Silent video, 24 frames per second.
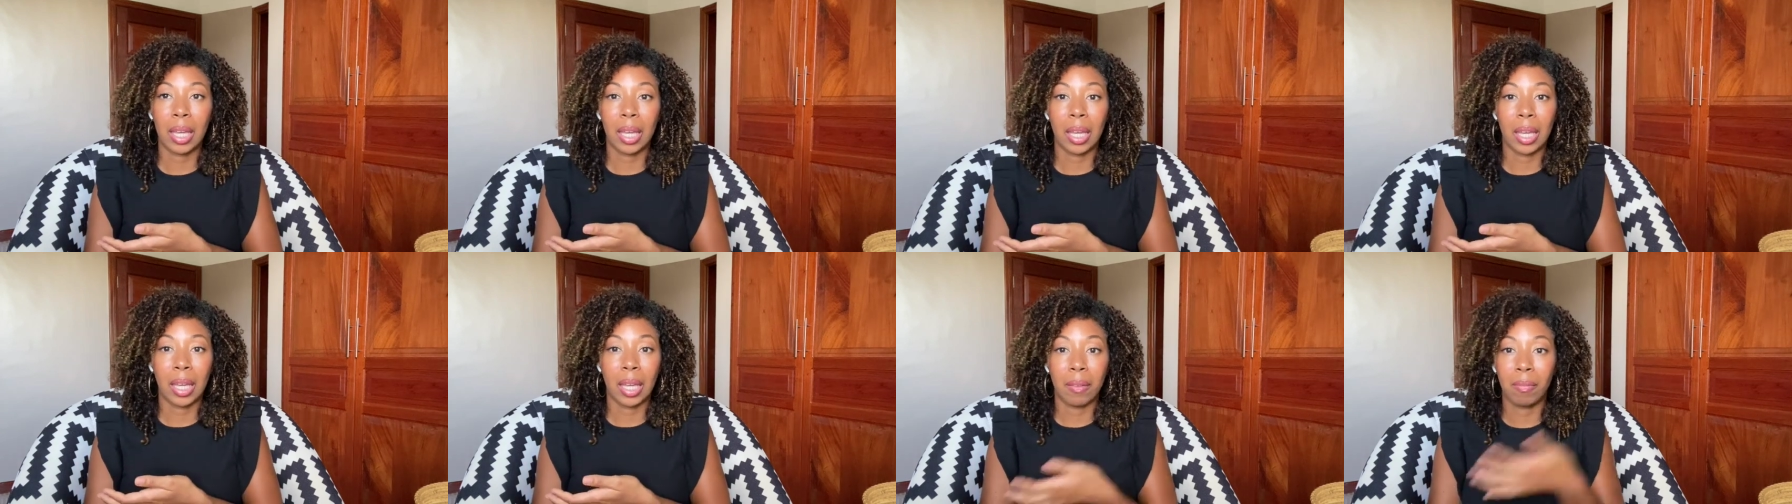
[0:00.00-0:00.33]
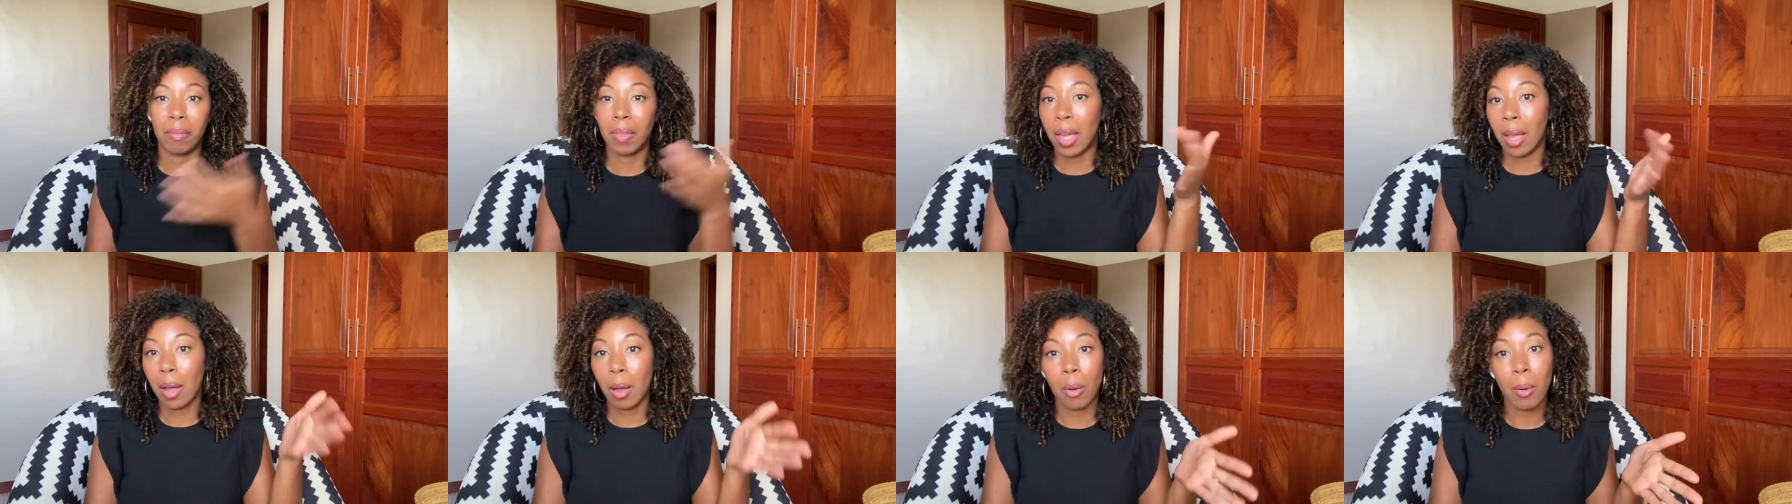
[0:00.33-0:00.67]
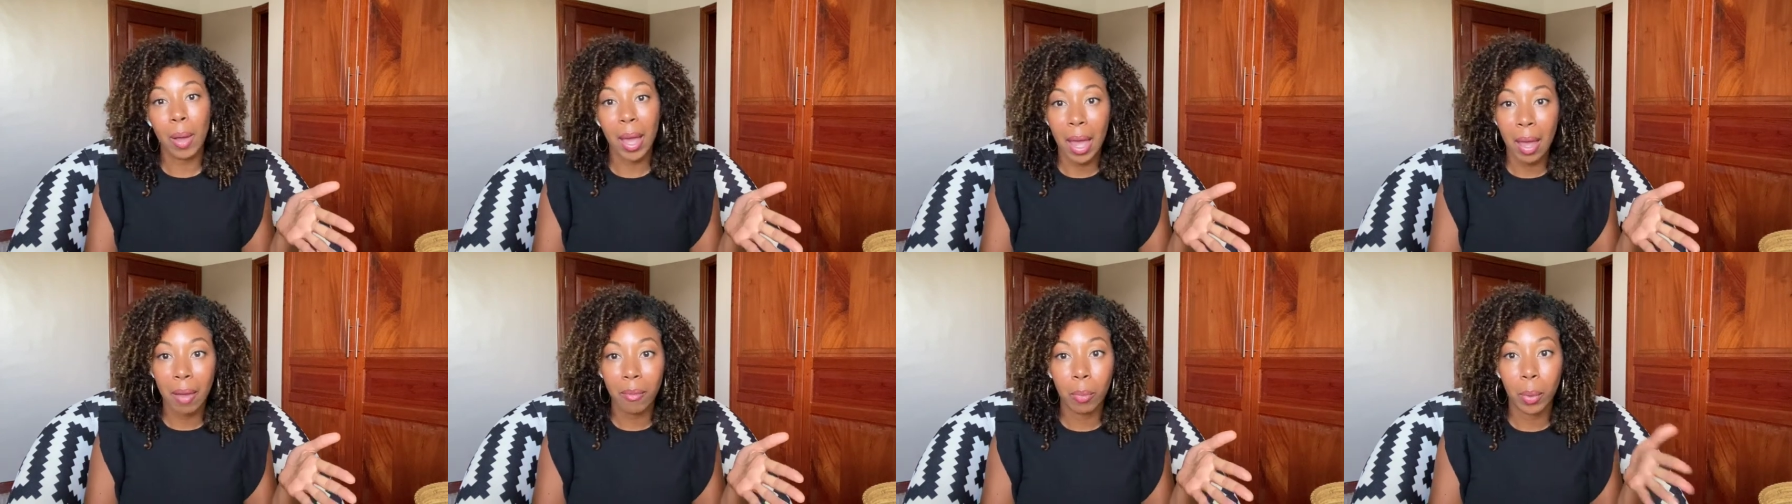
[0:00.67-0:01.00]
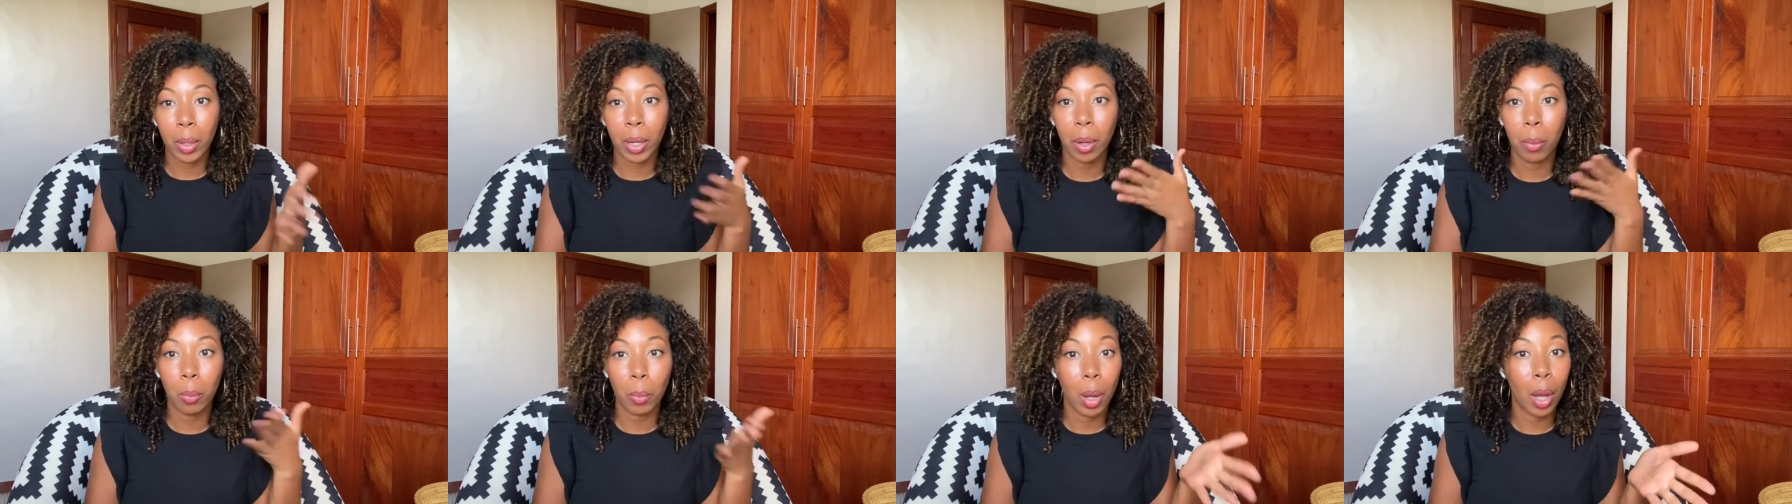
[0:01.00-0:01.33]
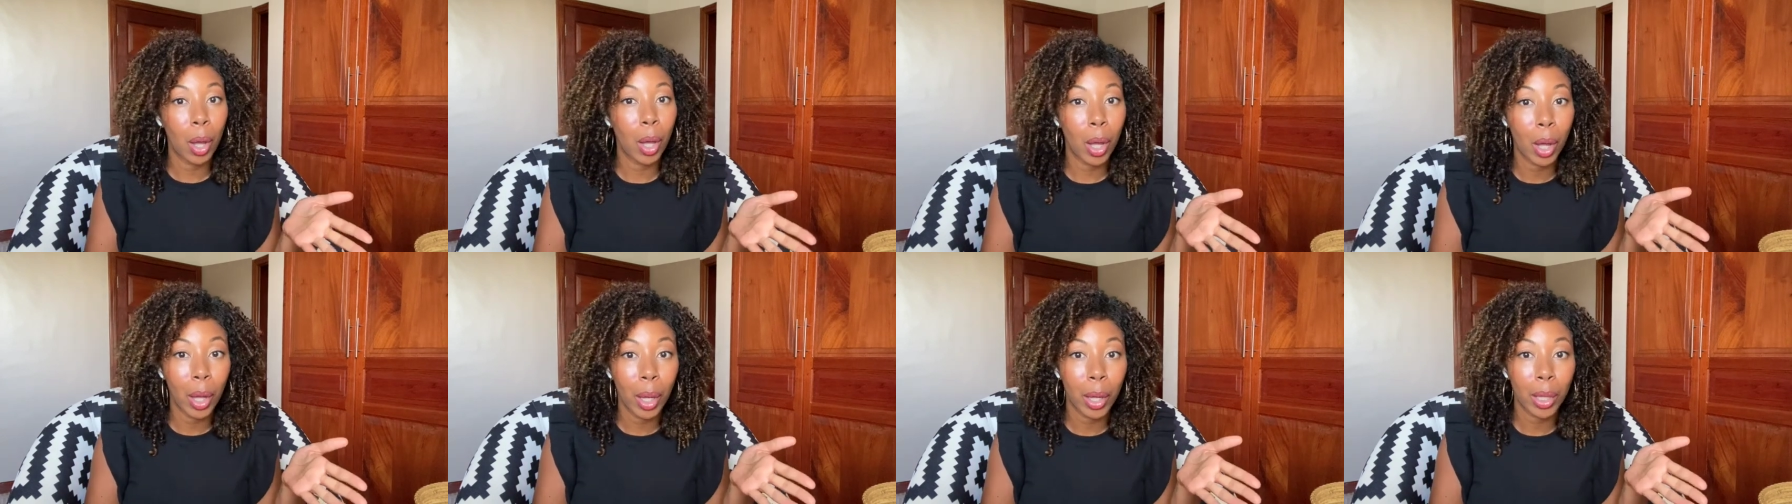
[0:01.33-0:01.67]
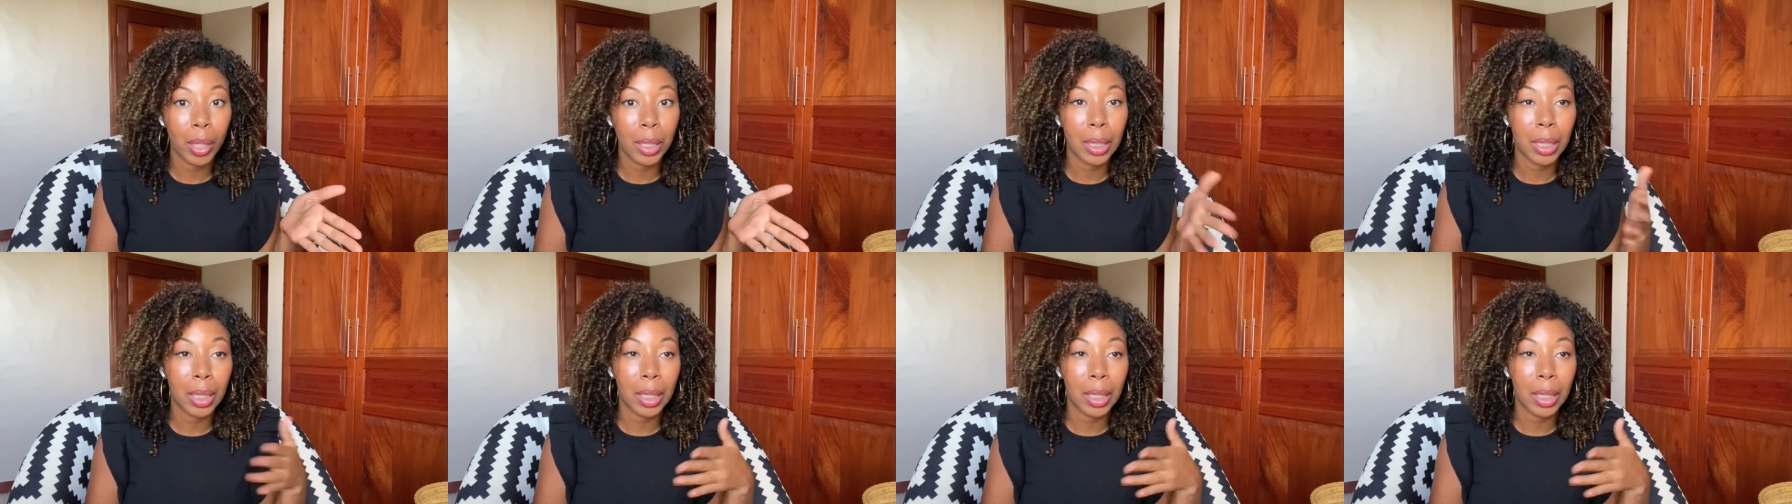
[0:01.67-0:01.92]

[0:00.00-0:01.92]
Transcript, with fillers: if they don't have what I want,